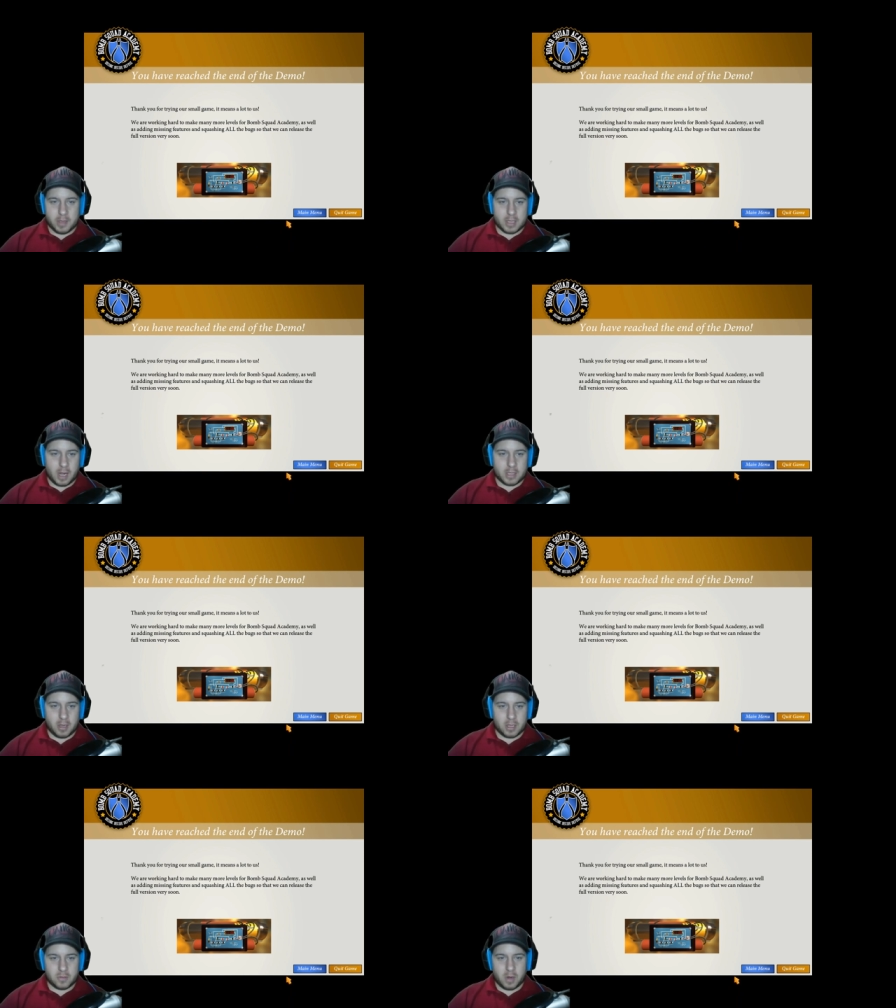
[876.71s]
It means a lot
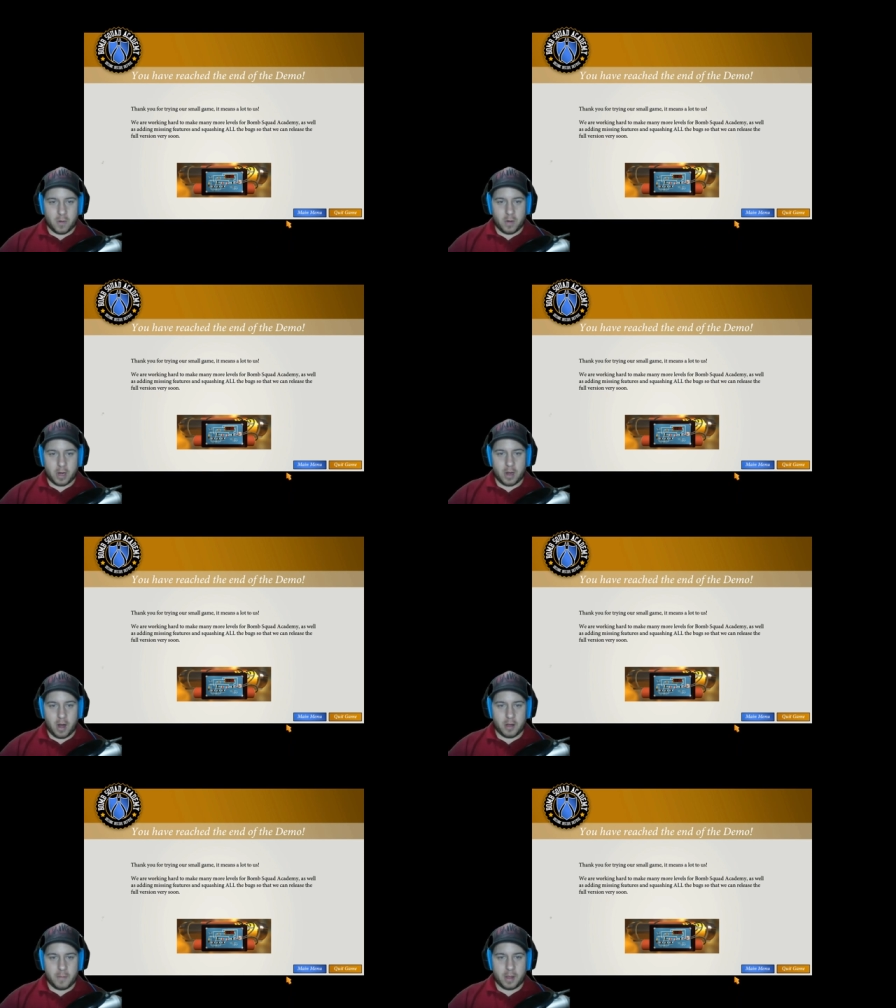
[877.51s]
to us. We are working
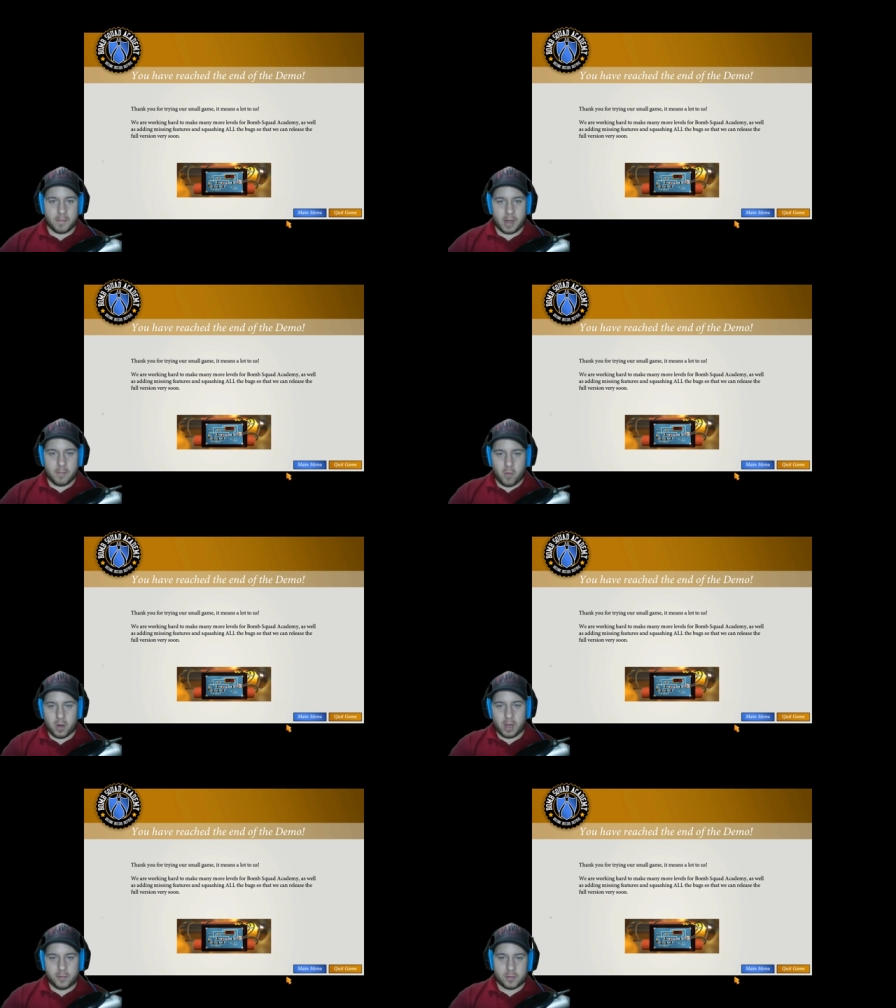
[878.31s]
hard to make many
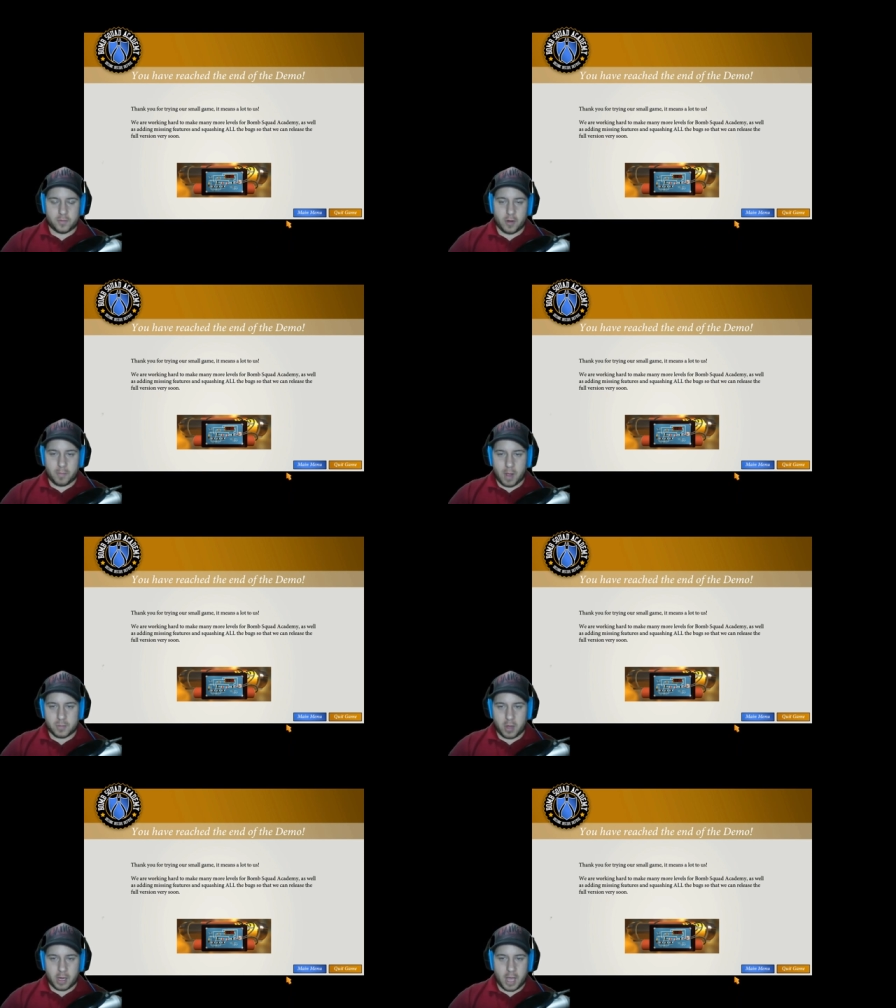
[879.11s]
more levels for the
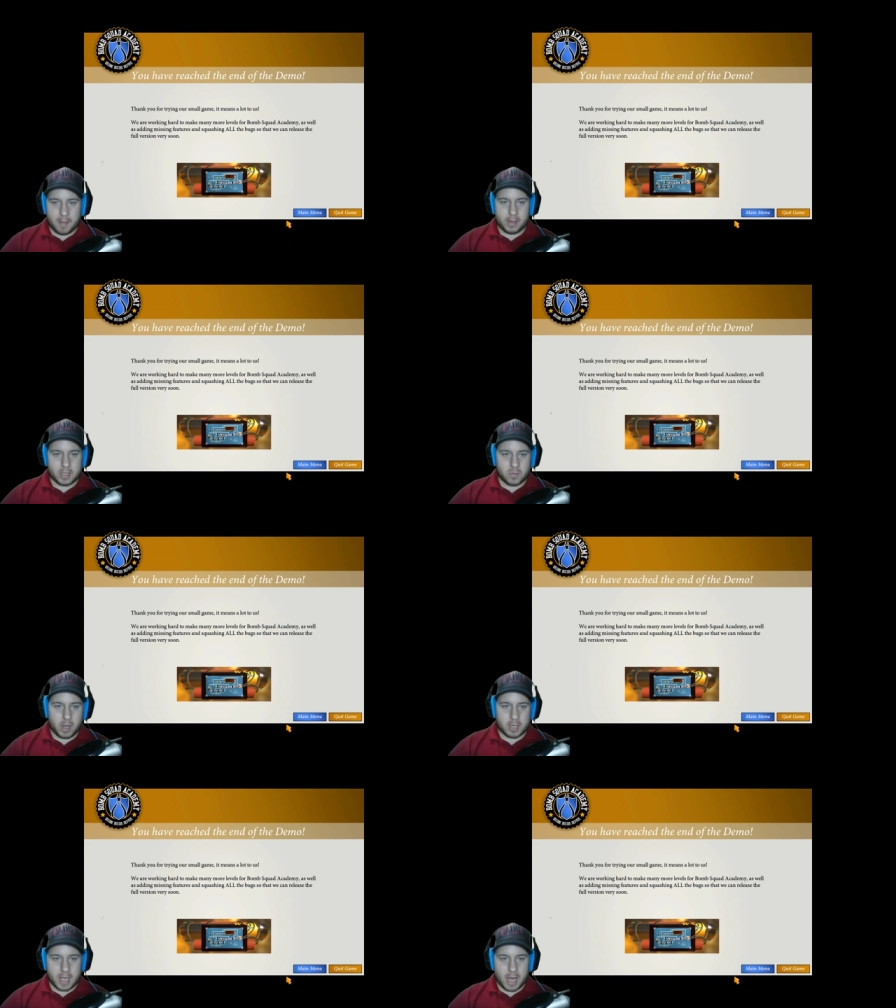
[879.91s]
Bomb Squad Academy, as
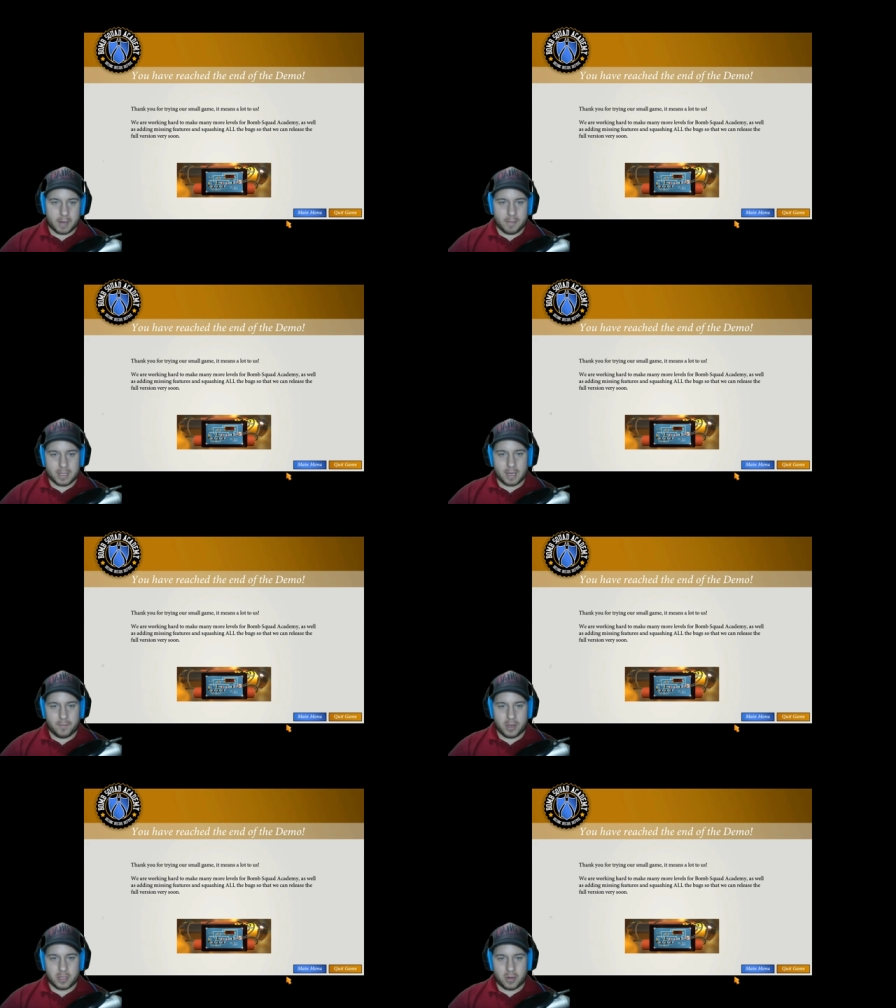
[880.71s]
well as adding
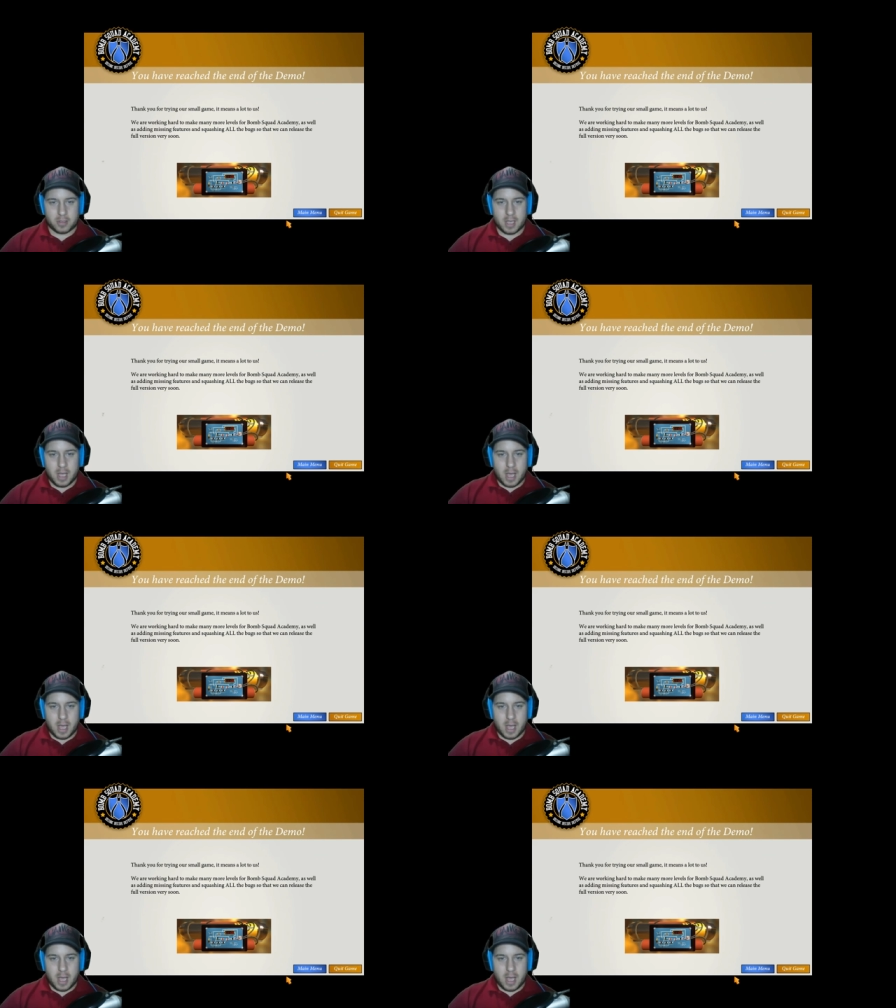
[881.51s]
missing features